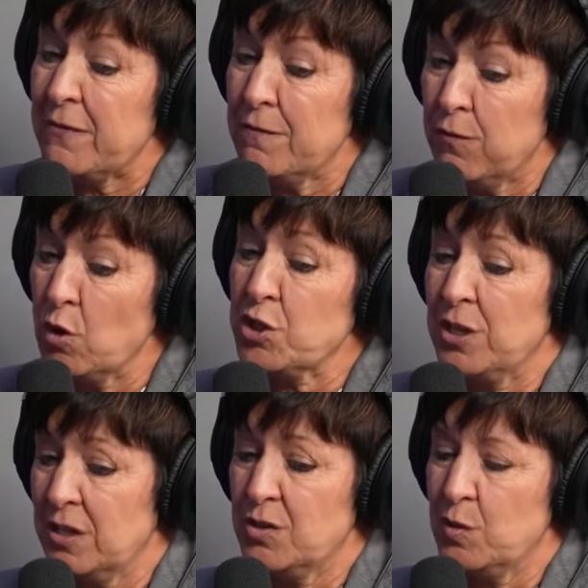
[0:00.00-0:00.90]

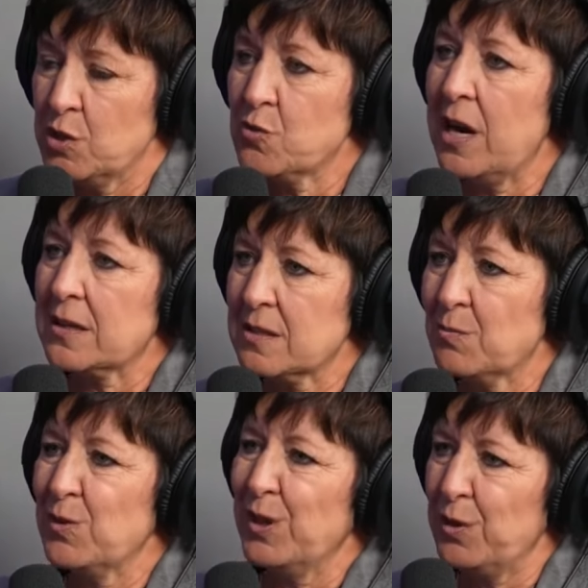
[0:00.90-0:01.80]
fortunate to attract
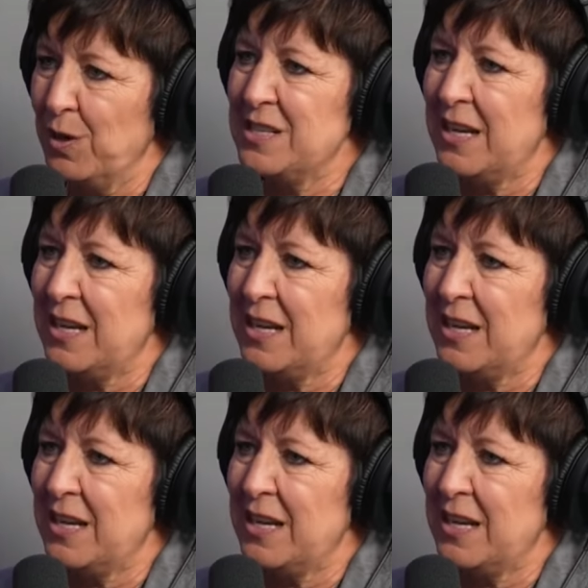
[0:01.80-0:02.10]
some really great